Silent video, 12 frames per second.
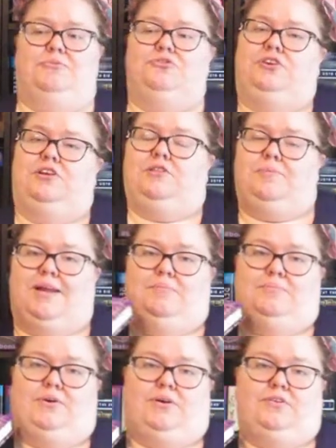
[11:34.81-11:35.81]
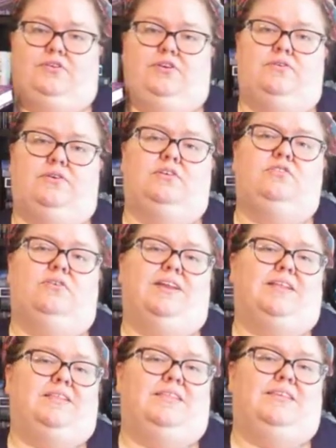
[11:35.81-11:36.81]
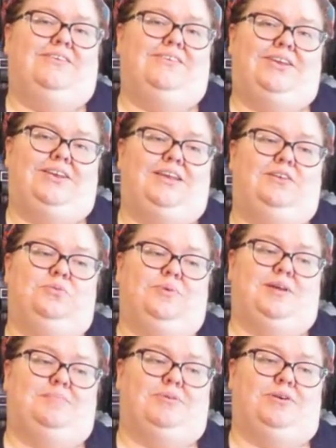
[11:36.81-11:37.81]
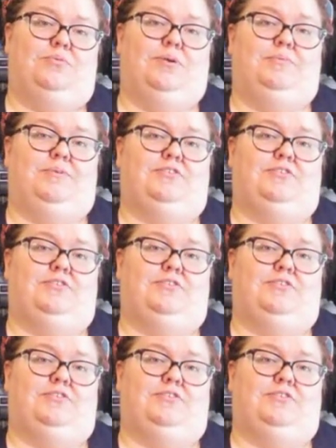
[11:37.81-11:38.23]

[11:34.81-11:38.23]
She's writing book two. You don't necessarily need to read book one,